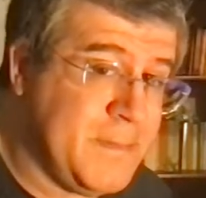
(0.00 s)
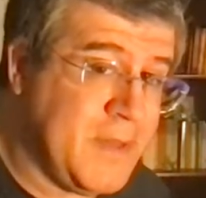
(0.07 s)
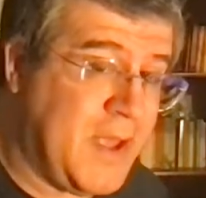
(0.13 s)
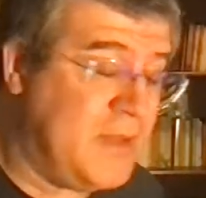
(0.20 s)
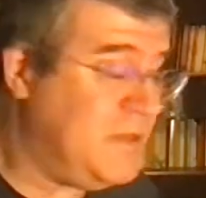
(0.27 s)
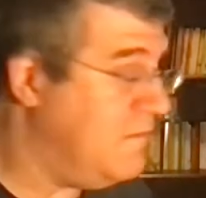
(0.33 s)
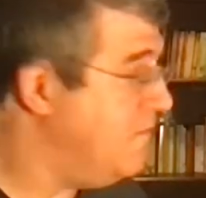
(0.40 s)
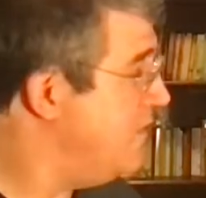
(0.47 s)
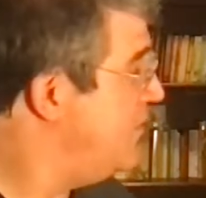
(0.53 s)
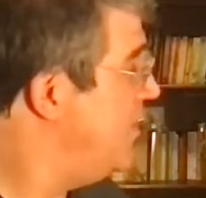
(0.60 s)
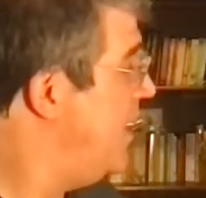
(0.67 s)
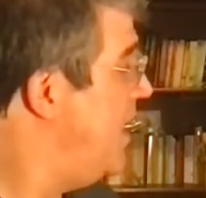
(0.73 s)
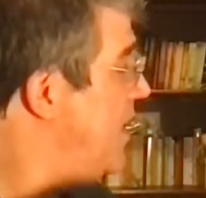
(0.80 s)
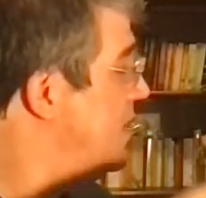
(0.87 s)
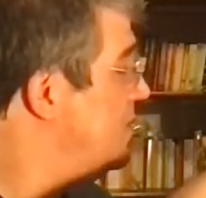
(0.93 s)
At the
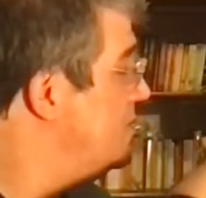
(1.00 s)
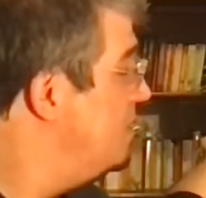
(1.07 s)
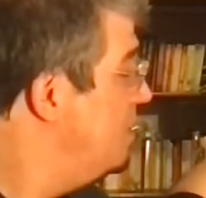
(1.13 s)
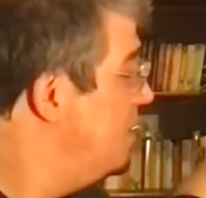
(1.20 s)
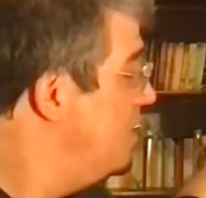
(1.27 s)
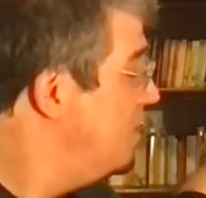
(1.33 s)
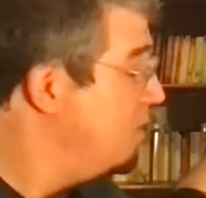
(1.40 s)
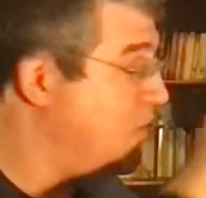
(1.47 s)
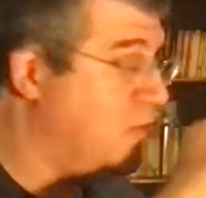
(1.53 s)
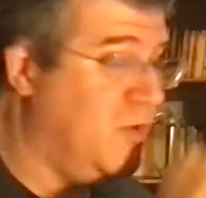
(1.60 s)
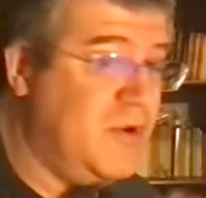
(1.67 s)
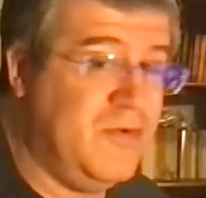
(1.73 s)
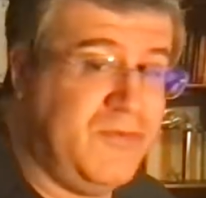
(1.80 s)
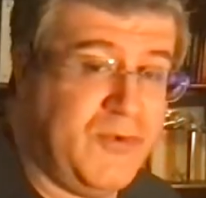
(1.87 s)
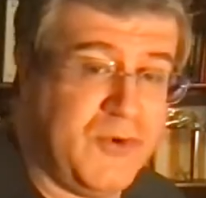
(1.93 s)
very end, you're in
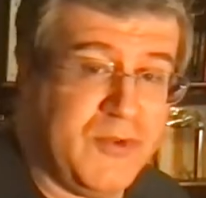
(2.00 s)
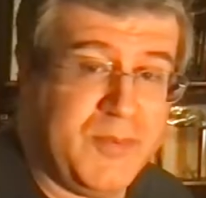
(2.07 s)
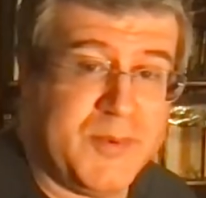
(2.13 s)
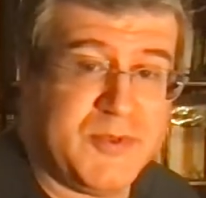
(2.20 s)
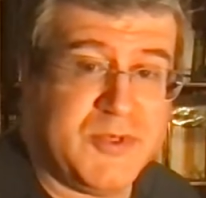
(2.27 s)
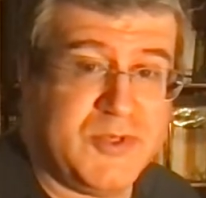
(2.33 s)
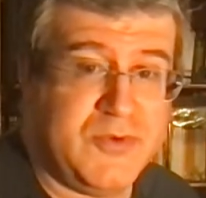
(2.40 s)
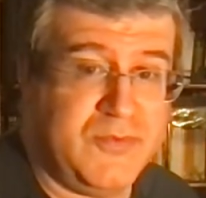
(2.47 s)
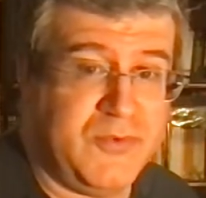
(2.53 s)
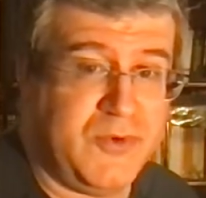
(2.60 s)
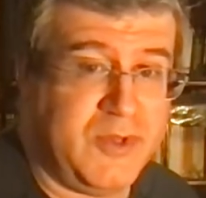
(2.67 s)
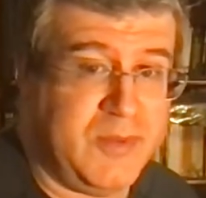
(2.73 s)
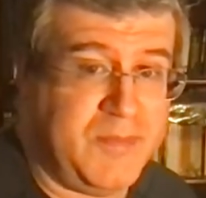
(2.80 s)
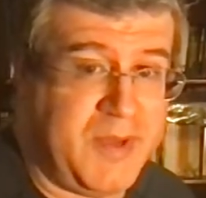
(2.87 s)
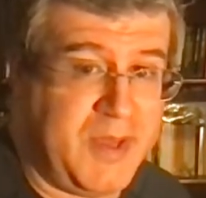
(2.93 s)
the fourth position for
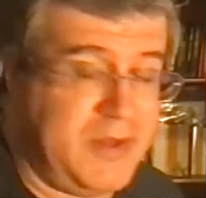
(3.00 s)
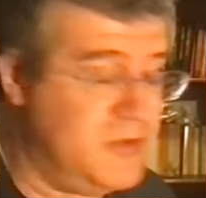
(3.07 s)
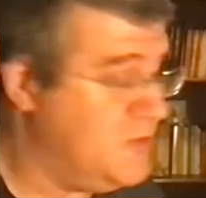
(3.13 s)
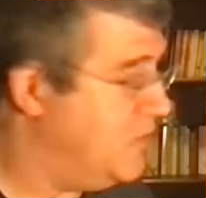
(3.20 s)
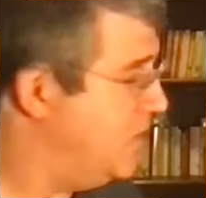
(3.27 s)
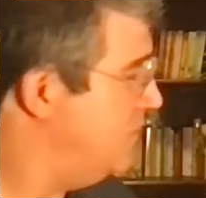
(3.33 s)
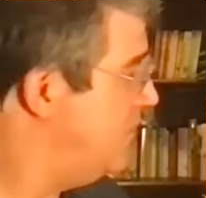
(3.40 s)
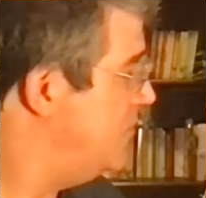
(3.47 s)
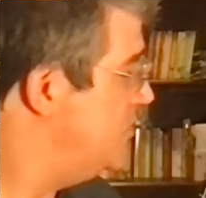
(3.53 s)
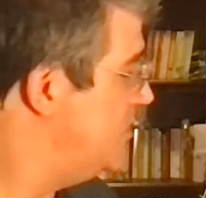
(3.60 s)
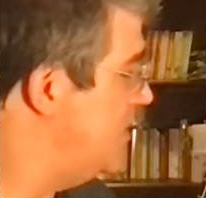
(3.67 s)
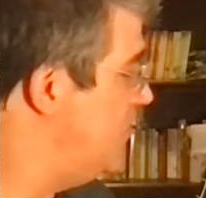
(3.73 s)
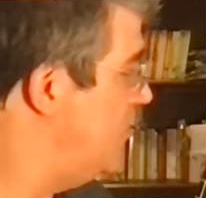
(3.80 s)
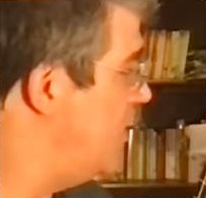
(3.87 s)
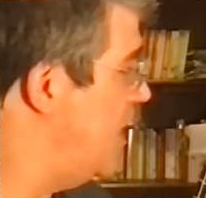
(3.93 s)
the B. So the first
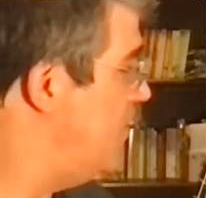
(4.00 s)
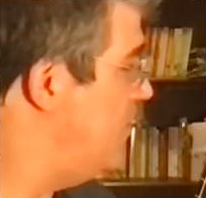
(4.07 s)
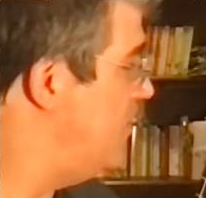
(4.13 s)
time you came